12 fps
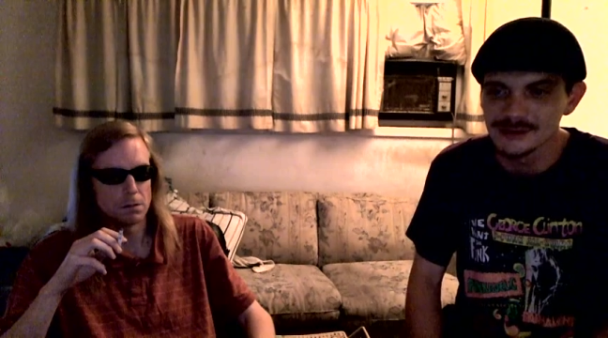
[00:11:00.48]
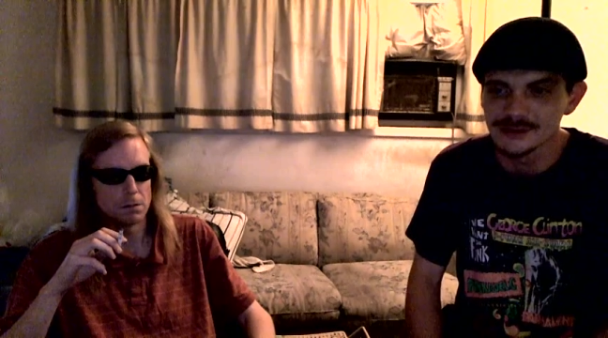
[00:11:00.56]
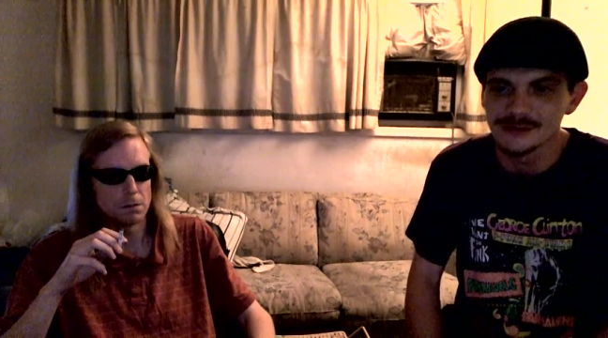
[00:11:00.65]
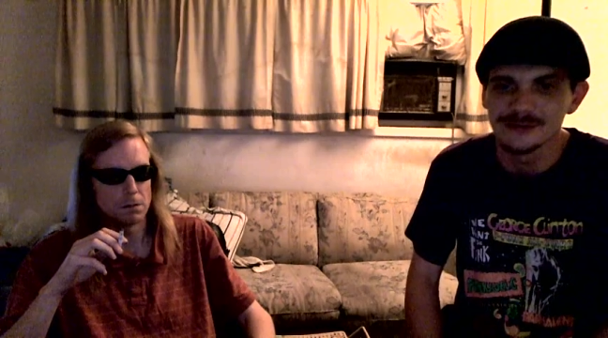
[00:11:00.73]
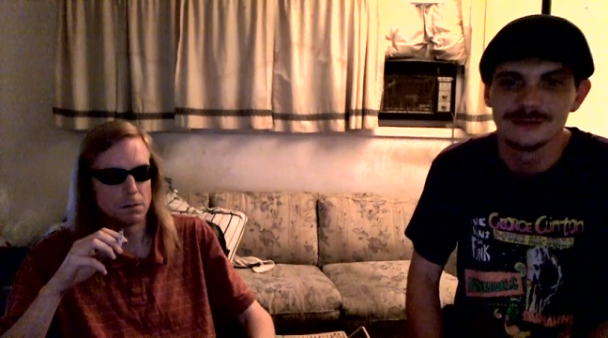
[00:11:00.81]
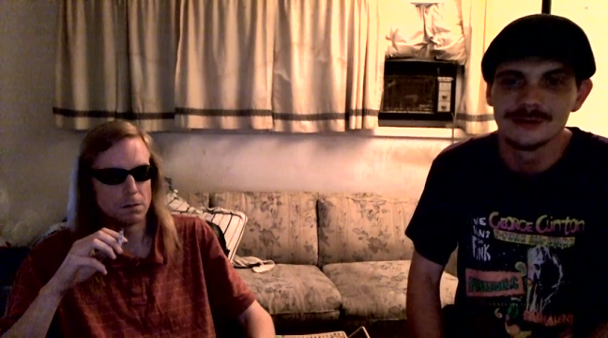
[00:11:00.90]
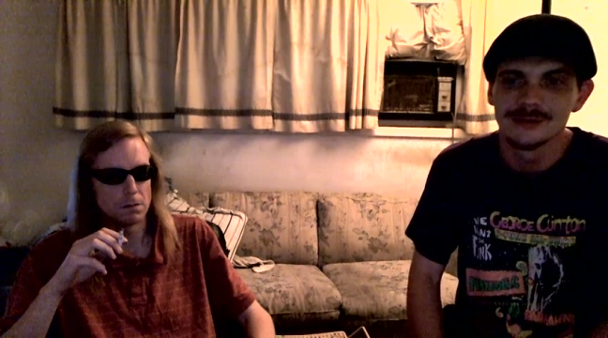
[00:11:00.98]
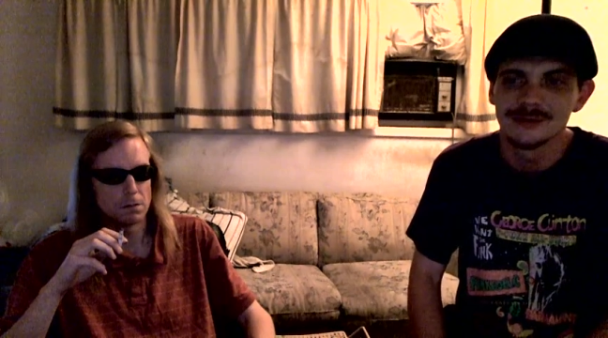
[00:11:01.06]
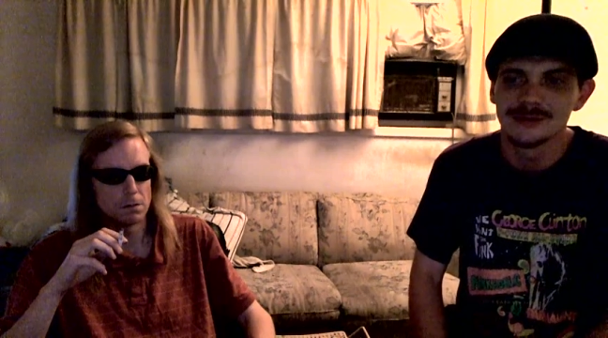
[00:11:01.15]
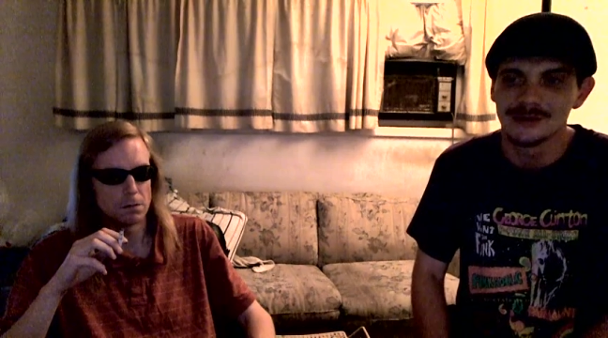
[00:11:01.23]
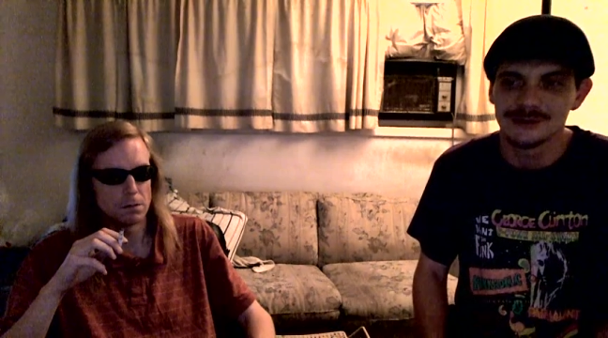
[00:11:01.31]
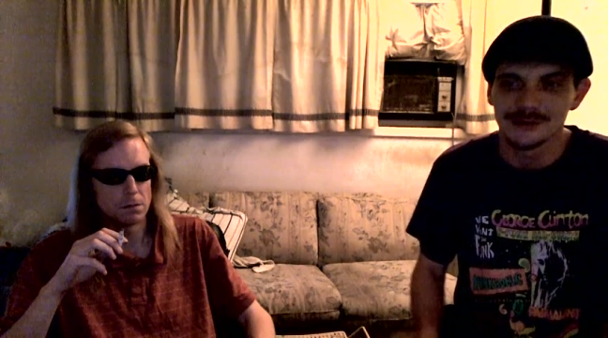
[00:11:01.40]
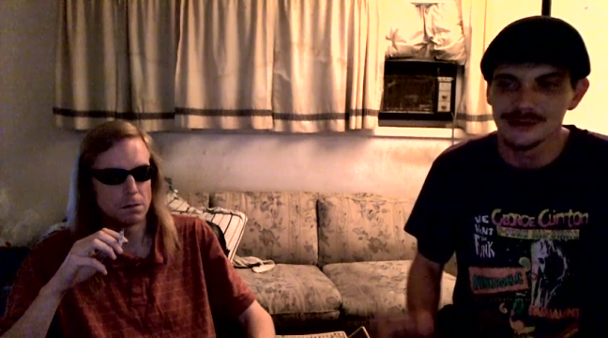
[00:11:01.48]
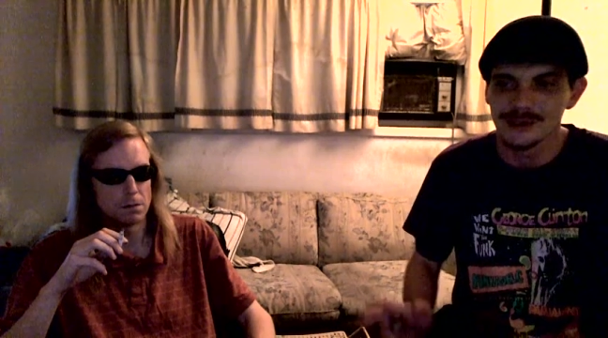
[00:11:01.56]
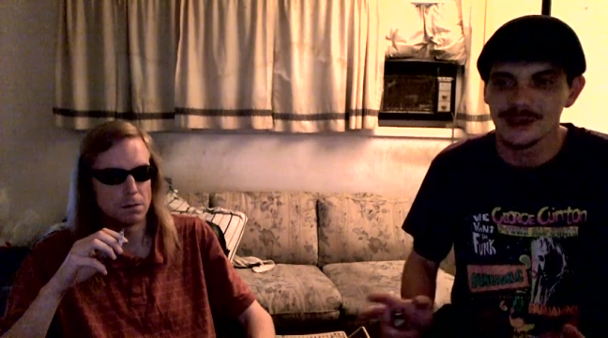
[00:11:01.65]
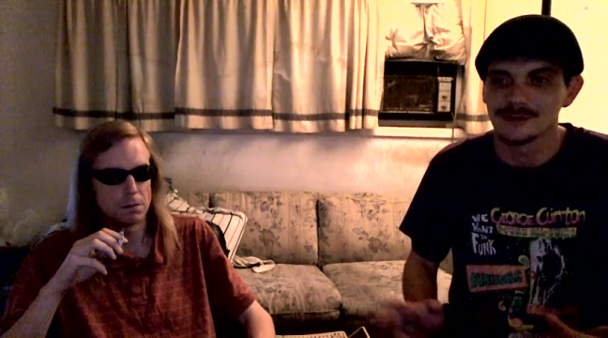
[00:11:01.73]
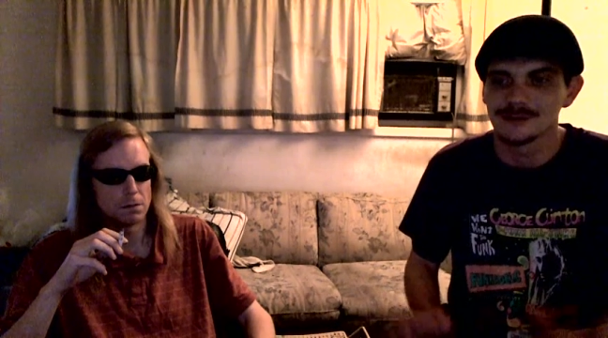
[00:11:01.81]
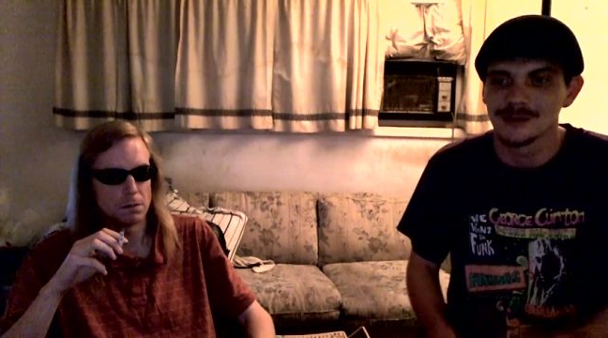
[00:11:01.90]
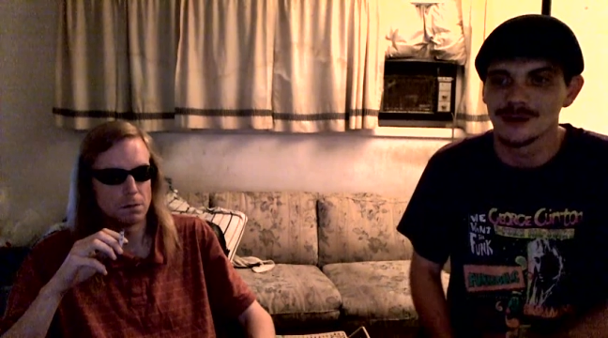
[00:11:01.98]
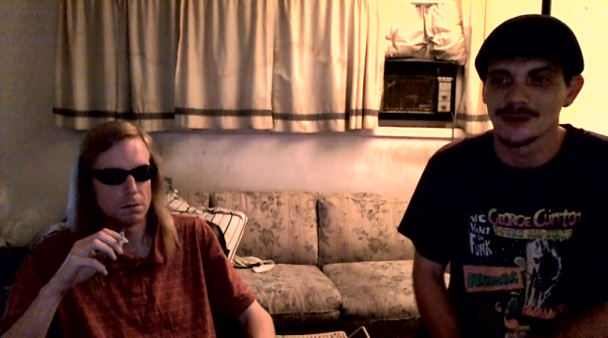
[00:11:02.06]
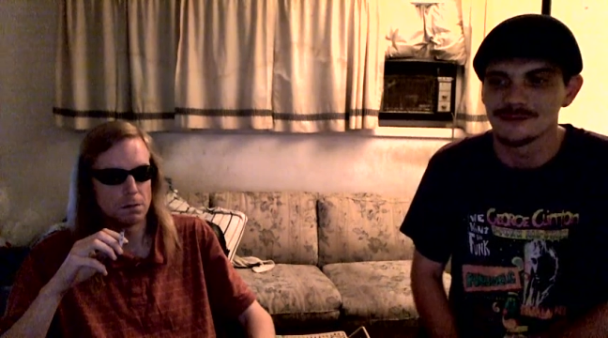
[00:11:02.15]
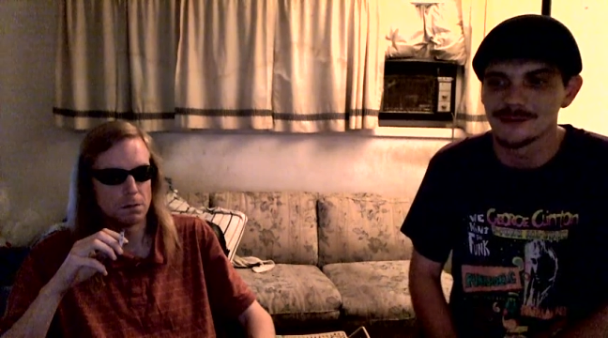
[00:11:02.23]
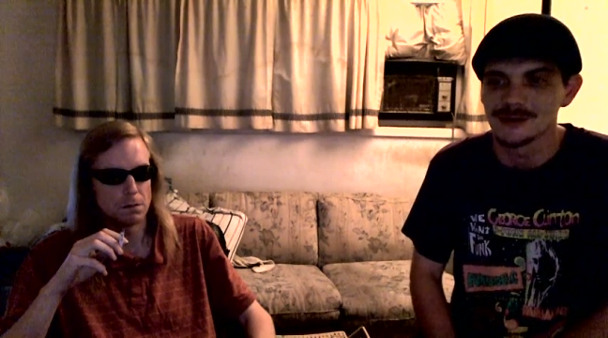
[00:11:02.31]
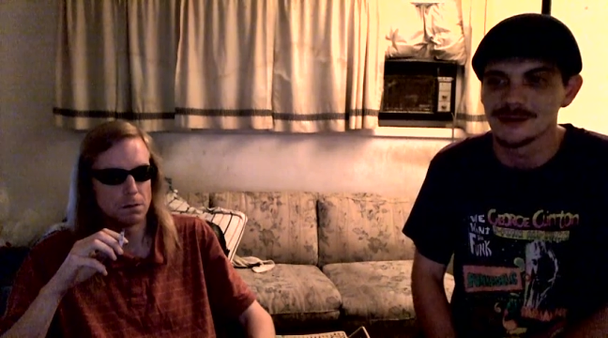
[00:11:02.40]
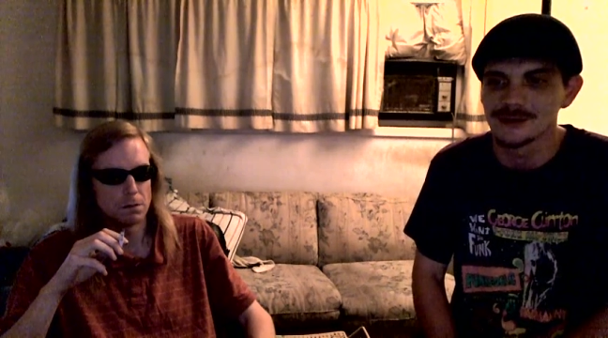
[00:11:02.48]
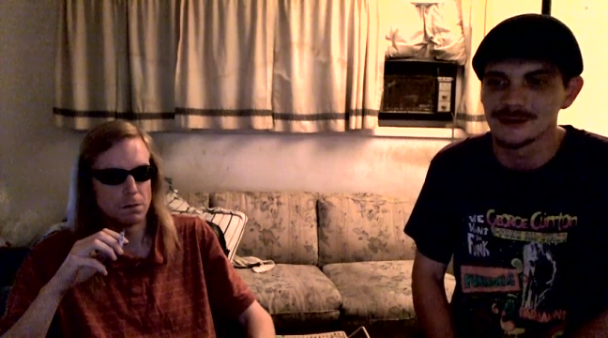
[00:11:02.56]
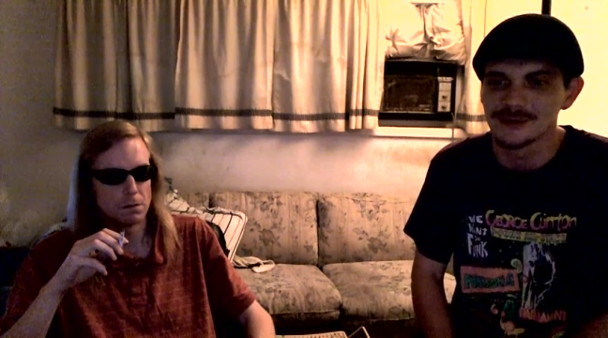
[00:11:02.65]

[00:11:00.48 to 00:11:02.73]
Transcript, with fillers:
Speaker 1: listen. You know, it's okay. We're not offended.